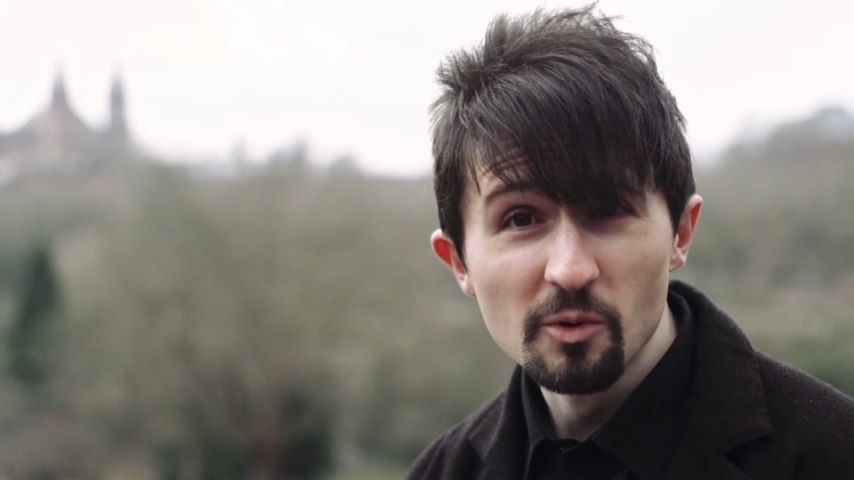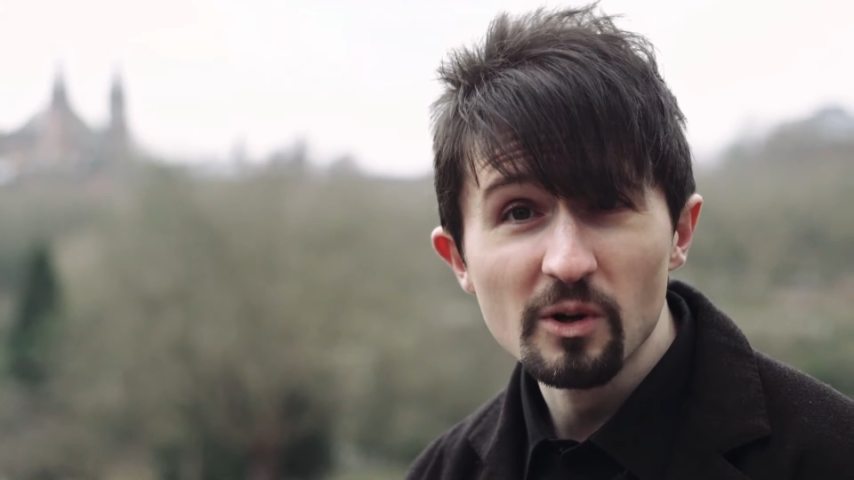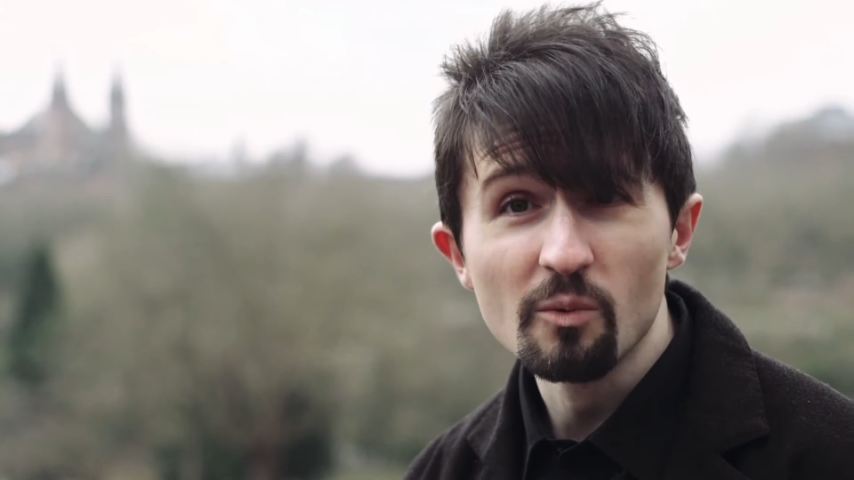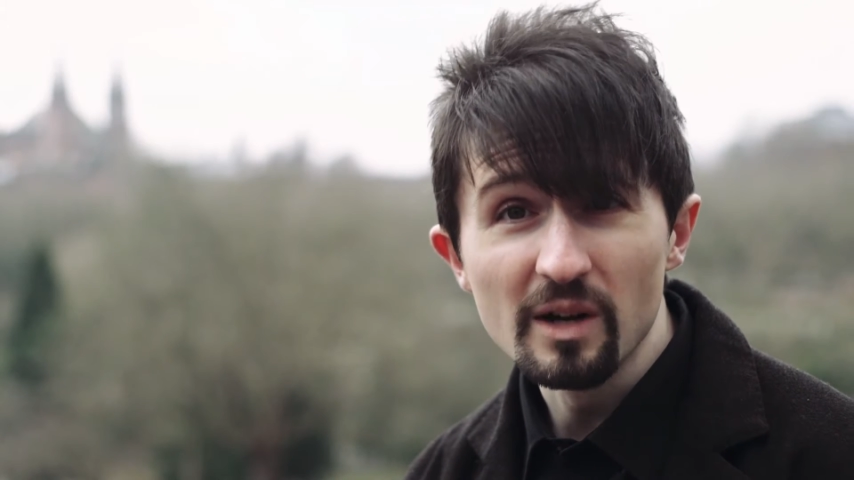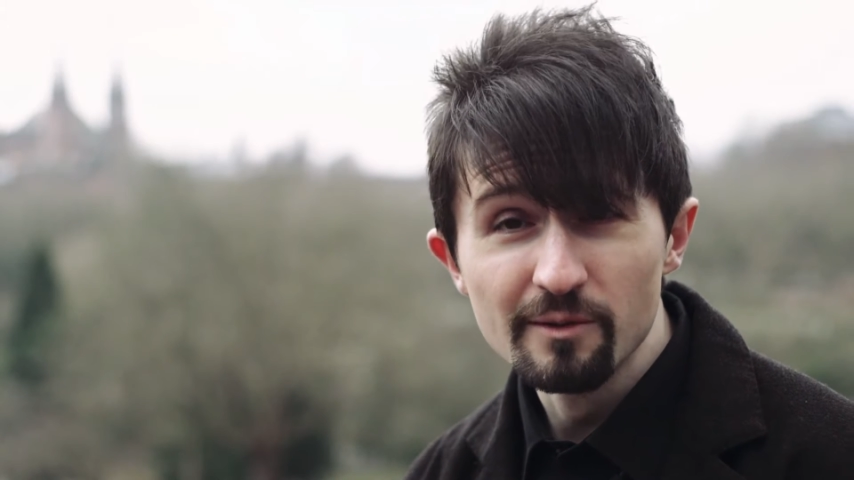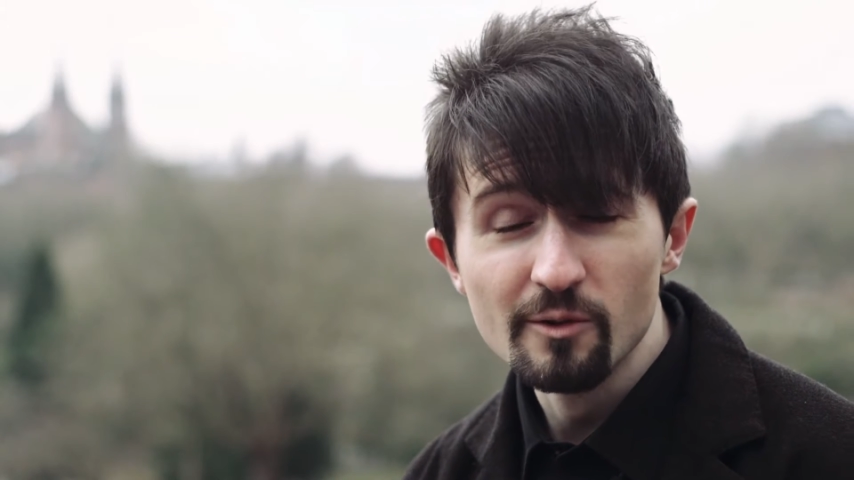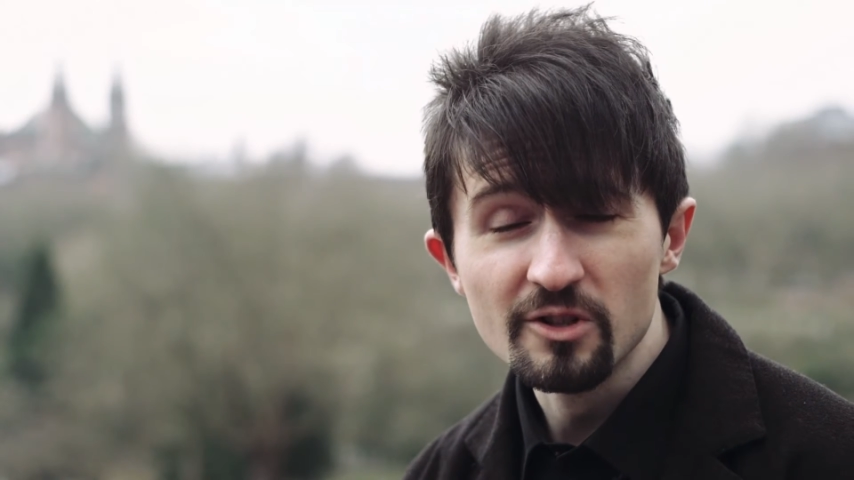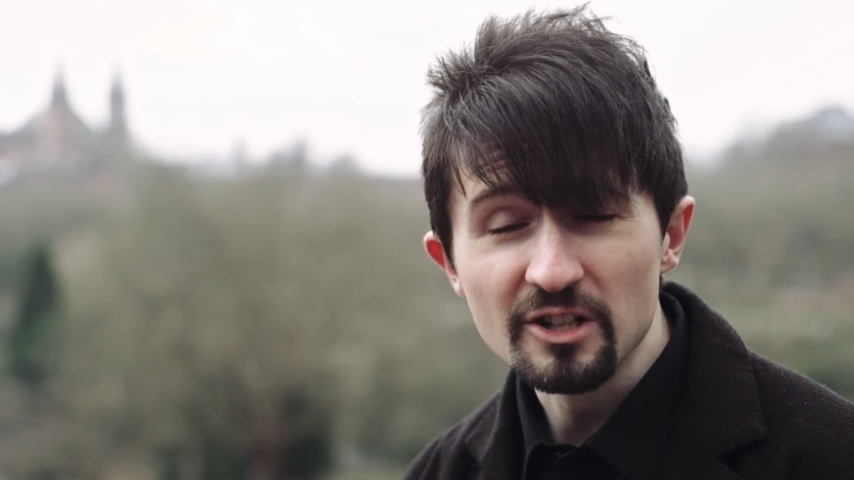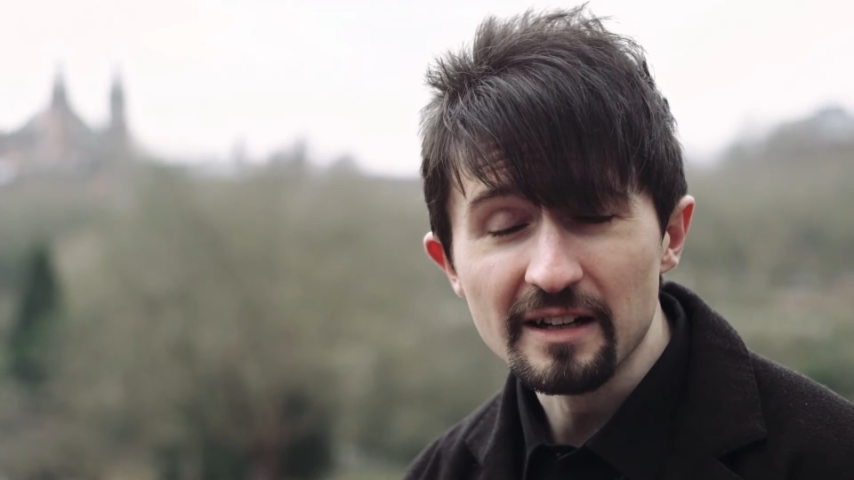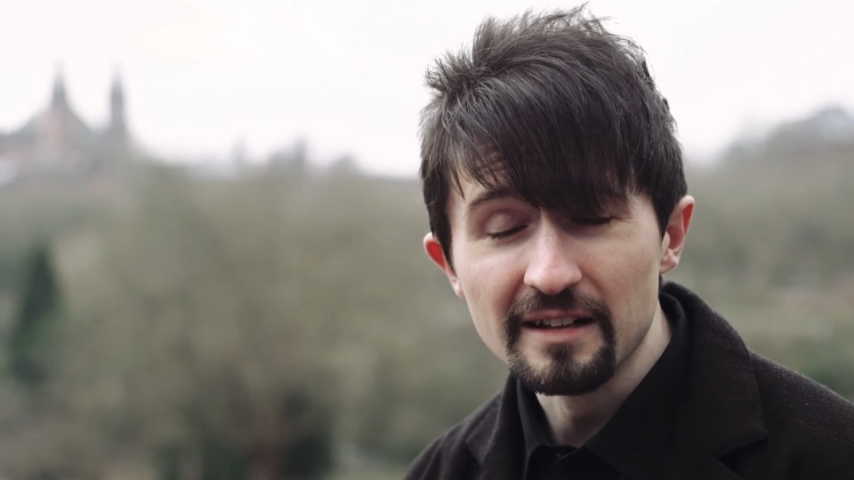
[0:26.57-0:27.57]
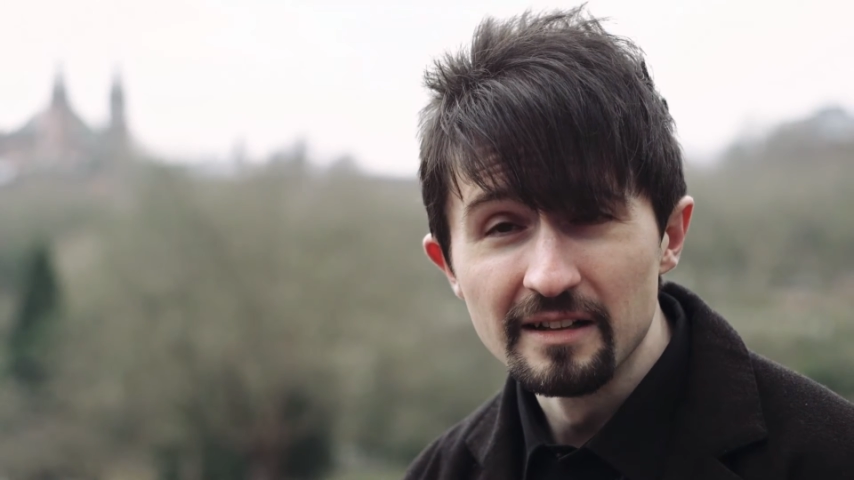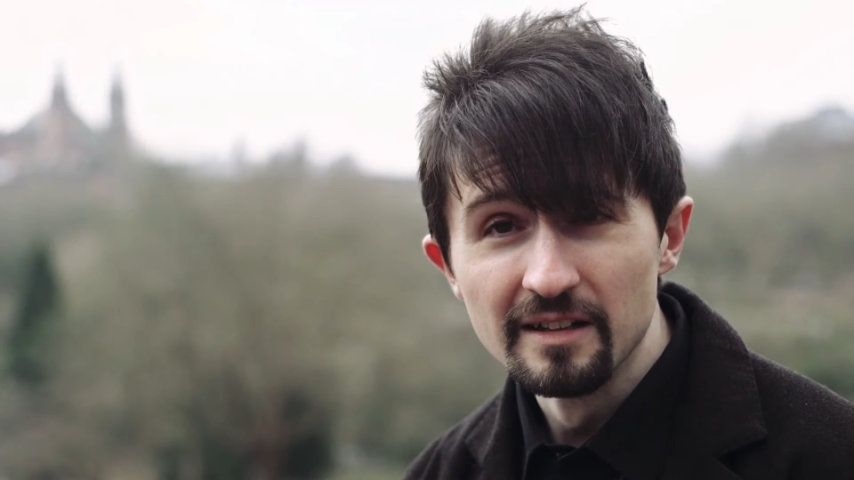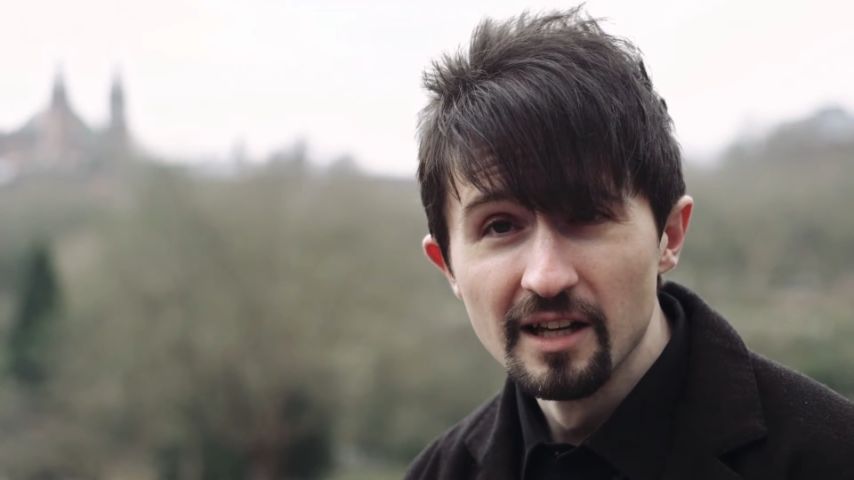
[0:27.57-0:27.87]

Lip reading: Moe Waifu-chan,